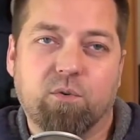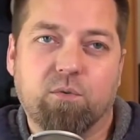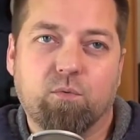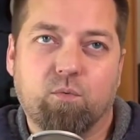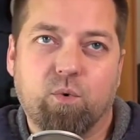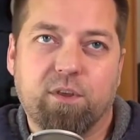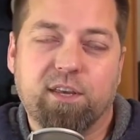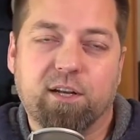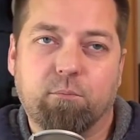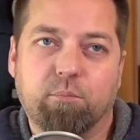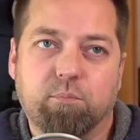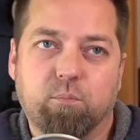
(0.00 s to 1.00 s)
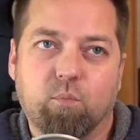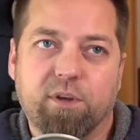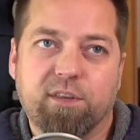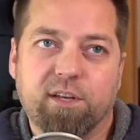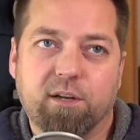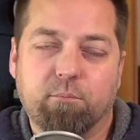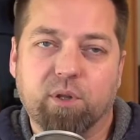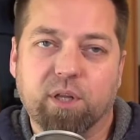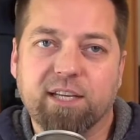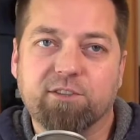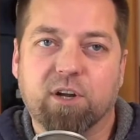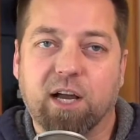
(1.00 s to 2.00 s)
within a
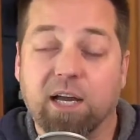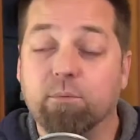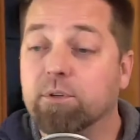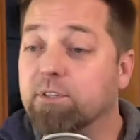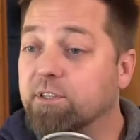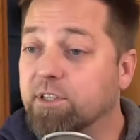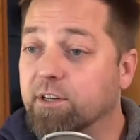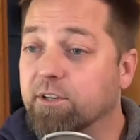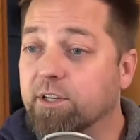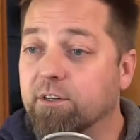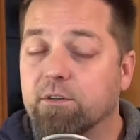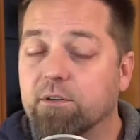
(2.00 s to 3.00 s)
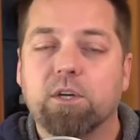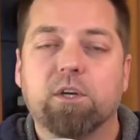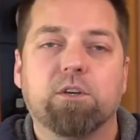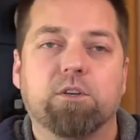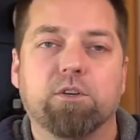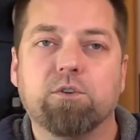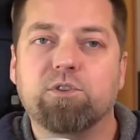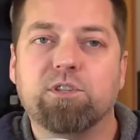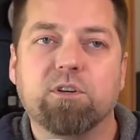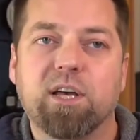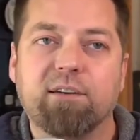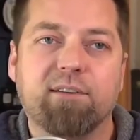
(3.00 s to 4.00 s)
Blazor hybrid scenario, you
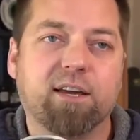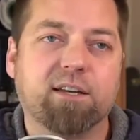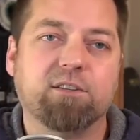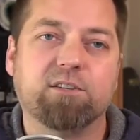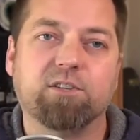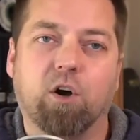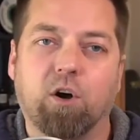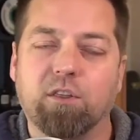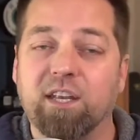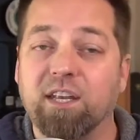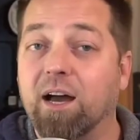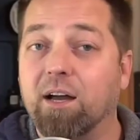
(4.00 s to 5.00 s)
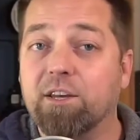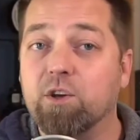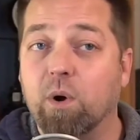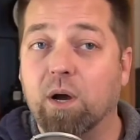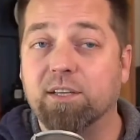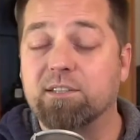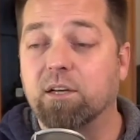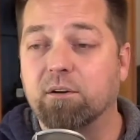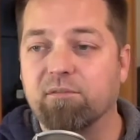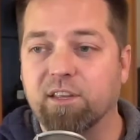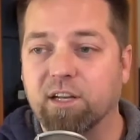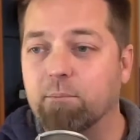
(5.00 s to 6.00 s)
still have access to all the non-UI
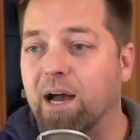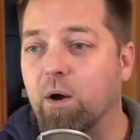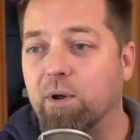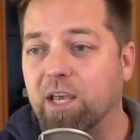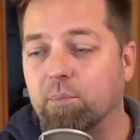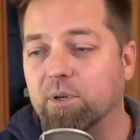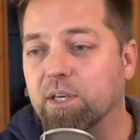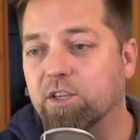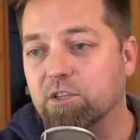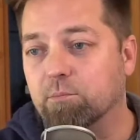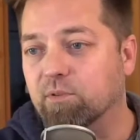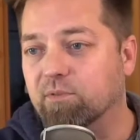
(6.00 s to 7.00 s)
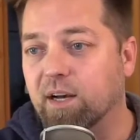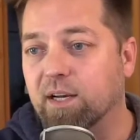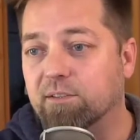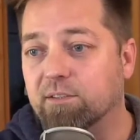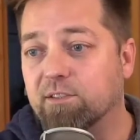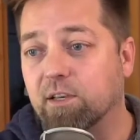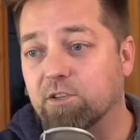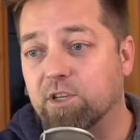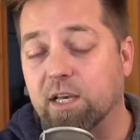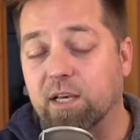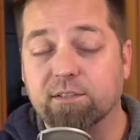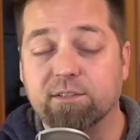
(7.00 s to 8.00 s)
stuff that a MAUI application provides, such
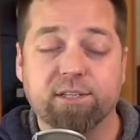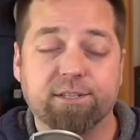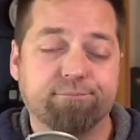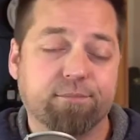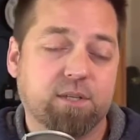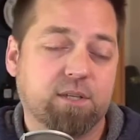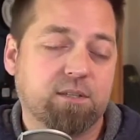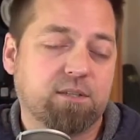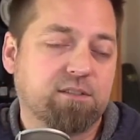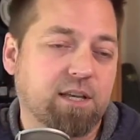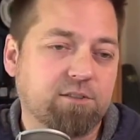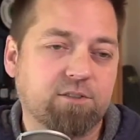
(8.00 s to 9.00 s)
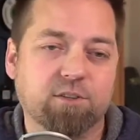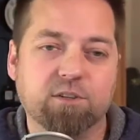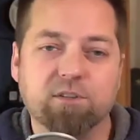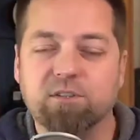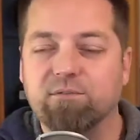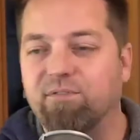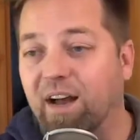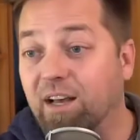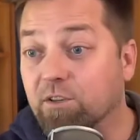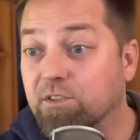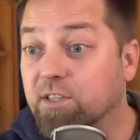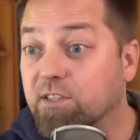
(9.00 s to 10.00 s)
as sensors,
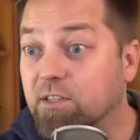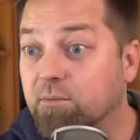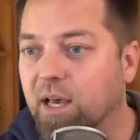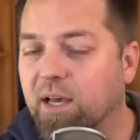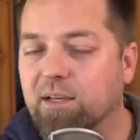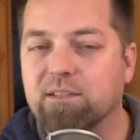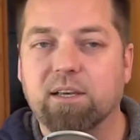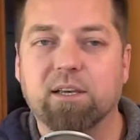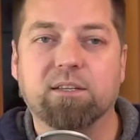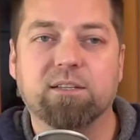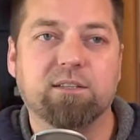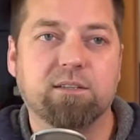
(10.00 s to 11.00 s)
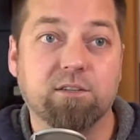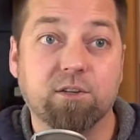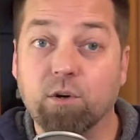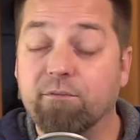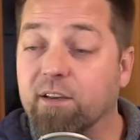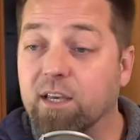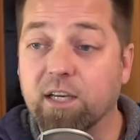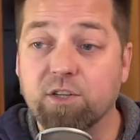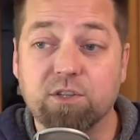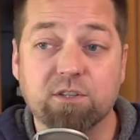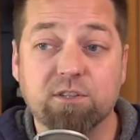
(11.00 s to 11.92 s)
file system access, notifications,